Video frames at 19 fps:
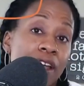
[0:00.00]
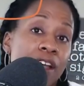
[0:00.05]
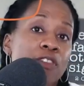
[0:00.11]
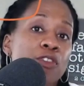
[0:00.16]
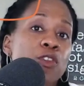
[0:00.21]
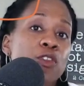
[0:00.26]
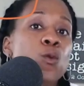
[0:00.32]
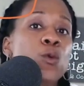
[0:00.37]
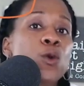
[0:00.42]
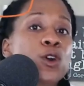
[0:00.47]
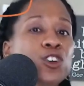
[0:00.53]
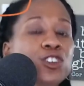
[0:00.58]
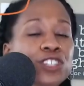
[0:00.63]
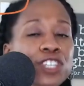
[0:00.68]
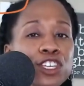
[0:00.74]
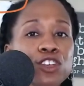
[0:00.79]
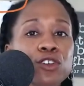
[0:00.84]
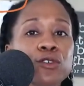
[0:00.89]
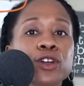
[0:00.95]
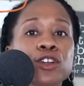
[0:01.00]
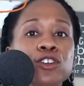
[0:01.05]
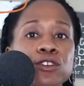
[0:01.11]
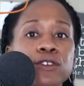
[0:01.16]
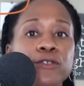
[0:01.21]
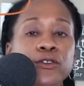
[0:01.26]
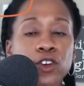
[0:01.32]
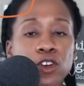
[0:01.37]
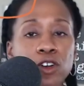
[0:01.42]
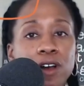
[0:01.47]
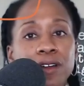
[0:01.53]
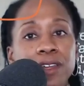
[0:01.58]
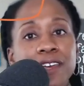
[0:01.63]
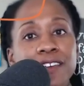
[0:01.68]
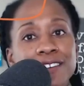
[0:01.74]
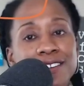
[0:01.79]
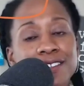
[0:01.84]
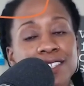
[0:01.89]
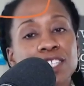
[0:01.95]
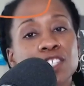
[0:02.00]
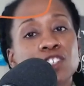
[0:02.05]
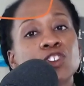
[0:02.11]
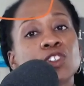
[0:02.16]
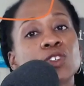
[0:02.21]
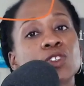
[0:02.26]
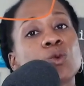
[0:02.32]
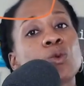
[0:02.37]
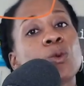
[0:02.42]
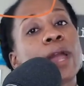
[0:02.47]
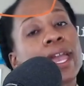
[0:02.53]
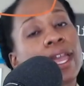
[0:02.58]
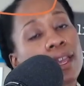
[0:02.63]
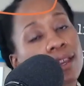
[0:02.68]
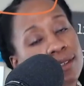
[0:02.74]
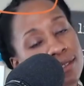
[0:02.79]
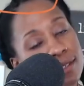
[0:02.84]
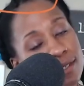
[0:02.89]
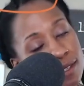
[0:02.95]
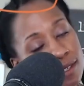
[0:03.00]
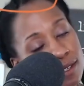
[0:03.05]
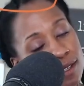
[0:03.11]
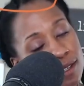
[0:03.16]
The worst thing you can do for your holiday season is just wait